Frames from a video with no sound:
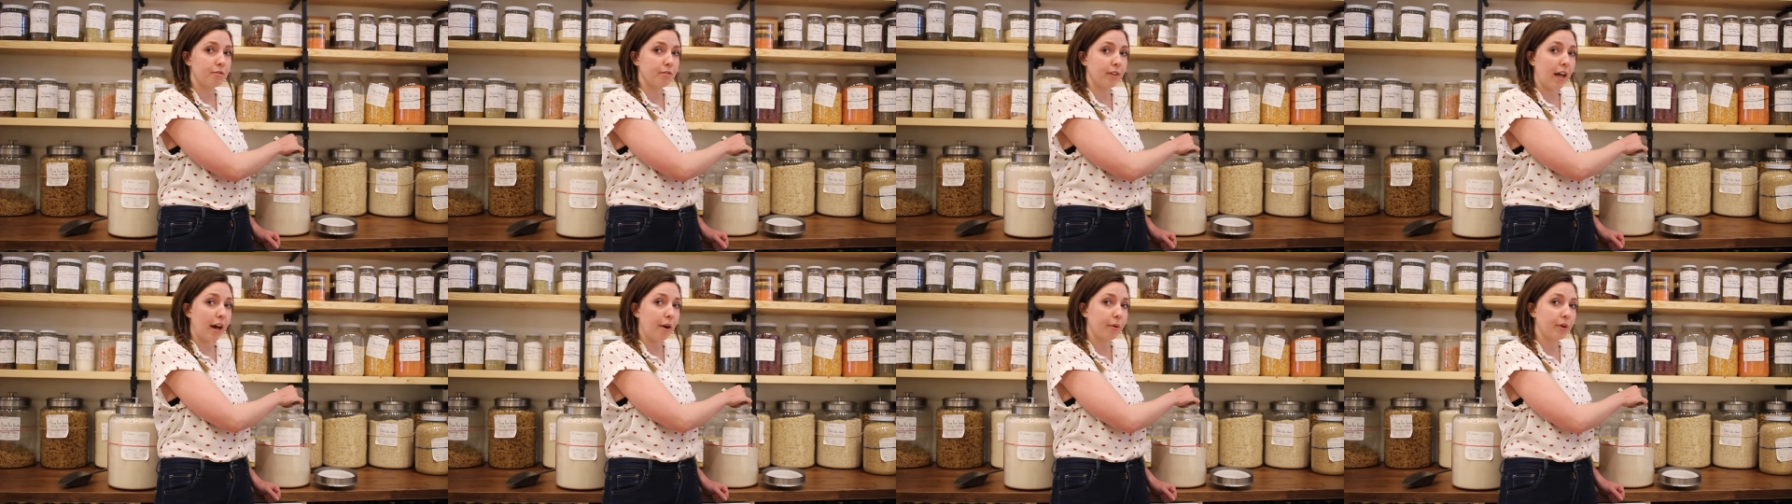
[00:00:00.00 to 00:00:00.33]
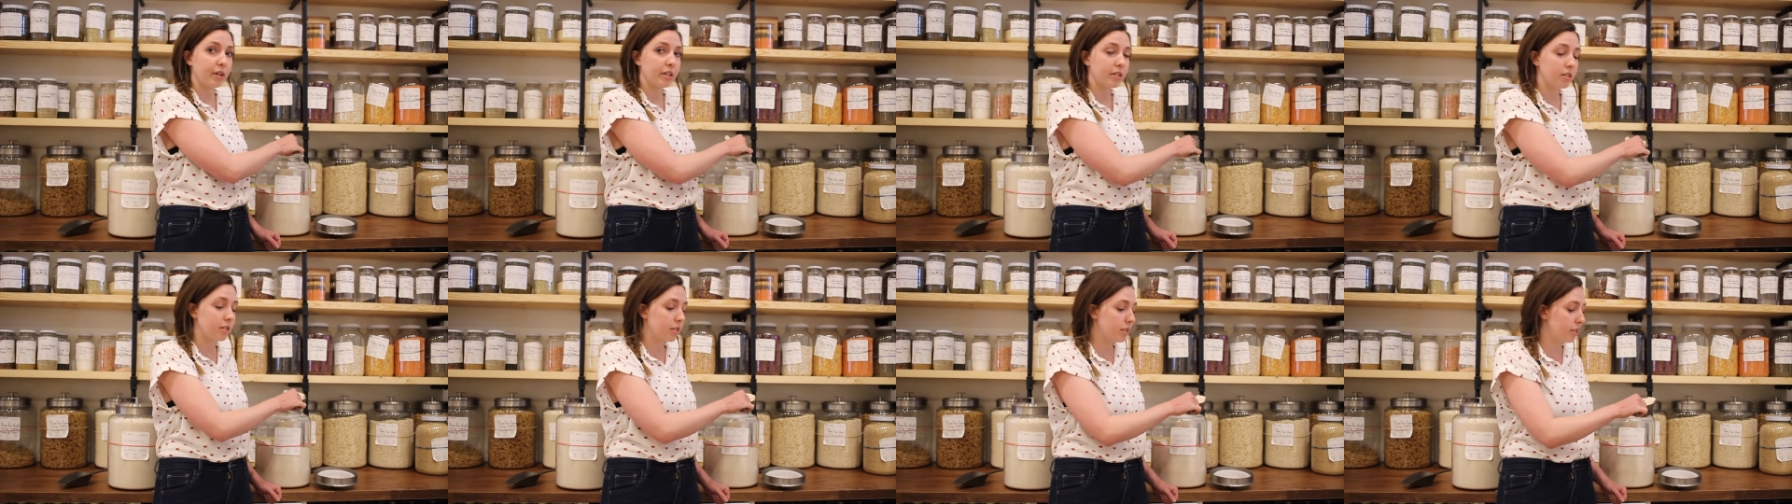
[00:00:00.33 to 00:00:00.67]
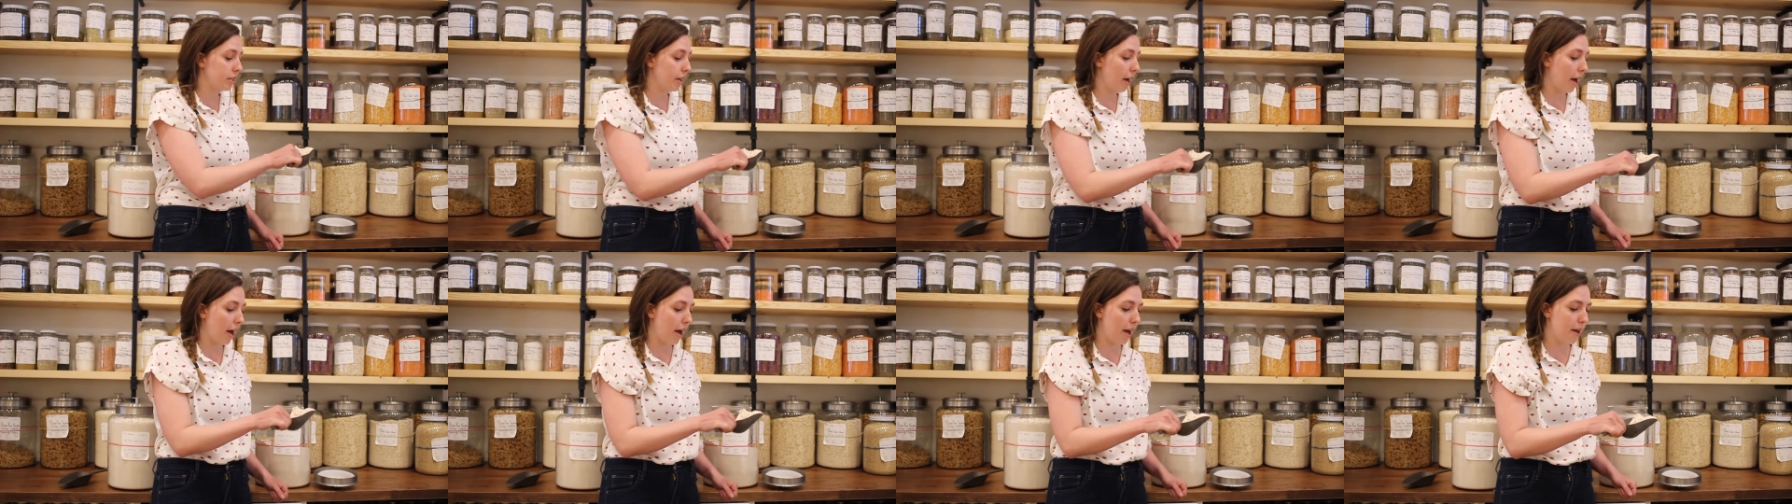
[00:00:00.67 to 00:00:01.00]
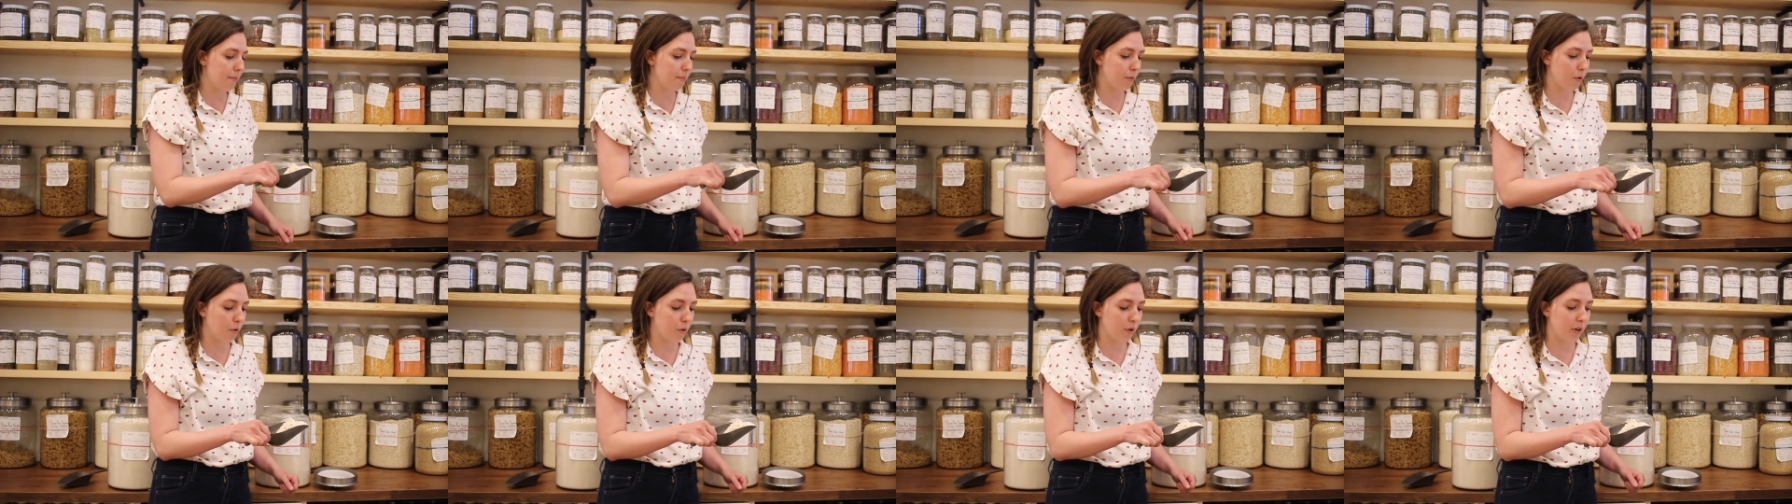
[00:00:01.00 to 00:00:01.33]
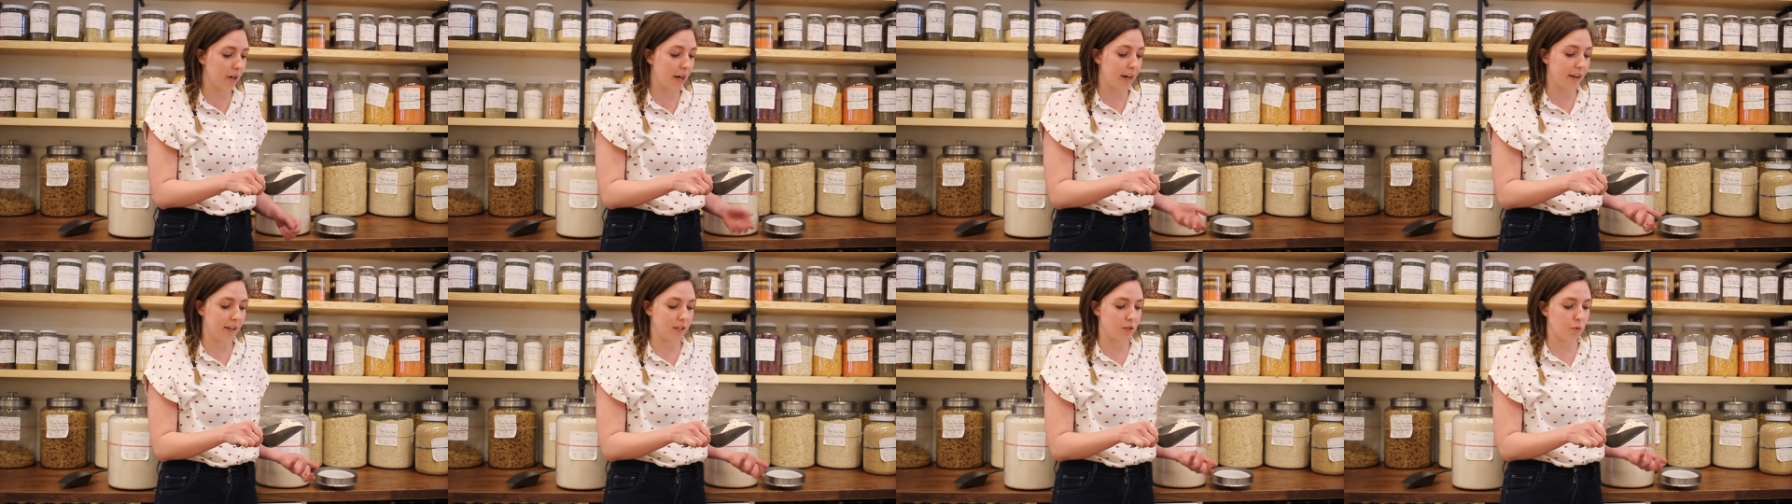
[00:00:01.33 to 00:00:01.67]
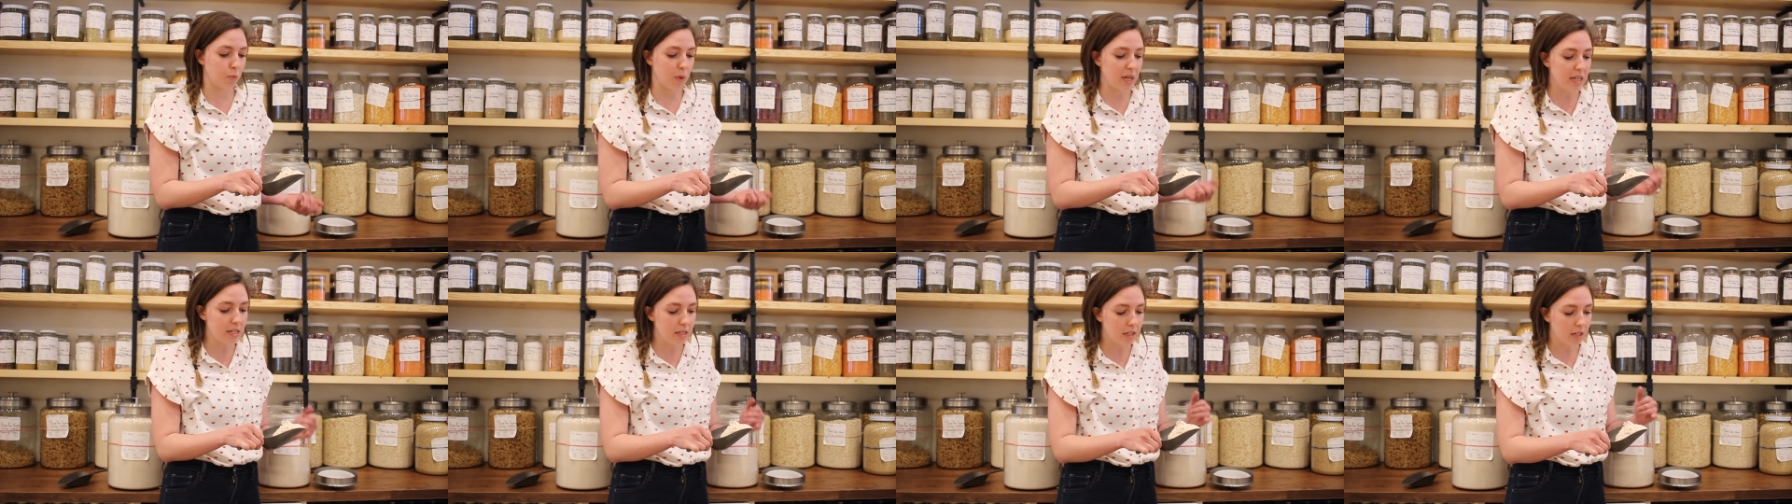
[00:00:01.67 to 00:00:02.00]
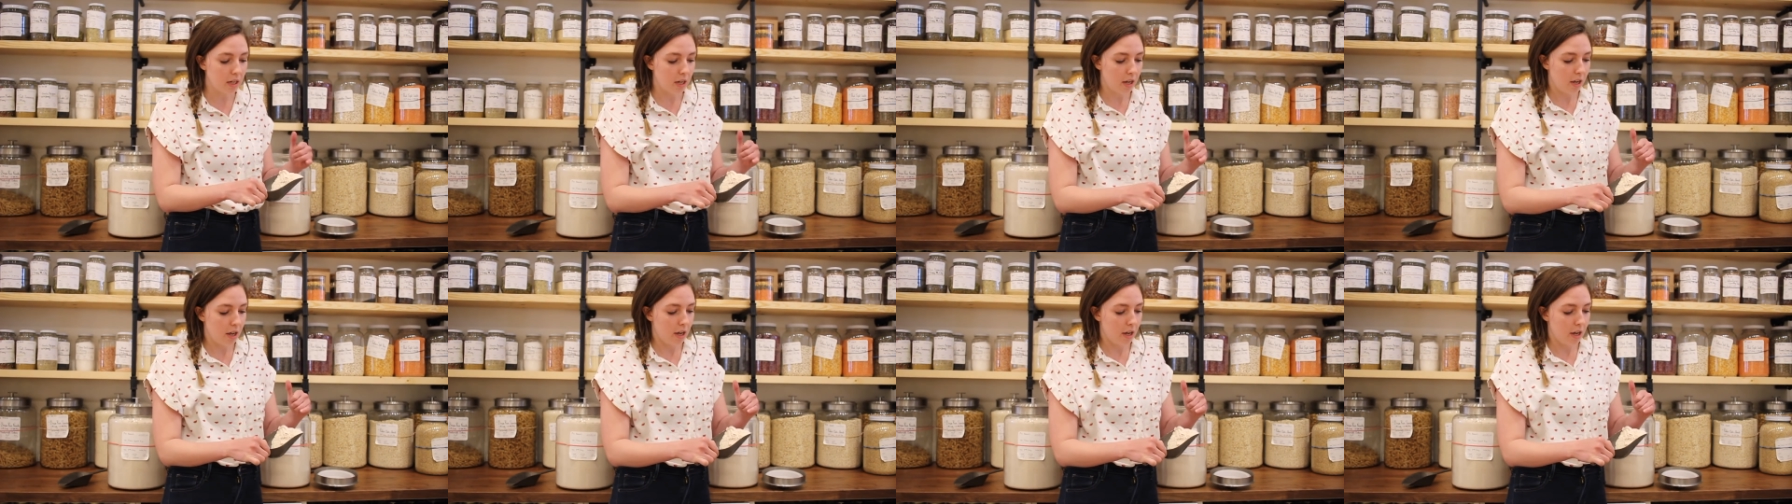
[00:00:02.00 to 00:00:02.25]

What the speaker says: flours, or I guess wheat.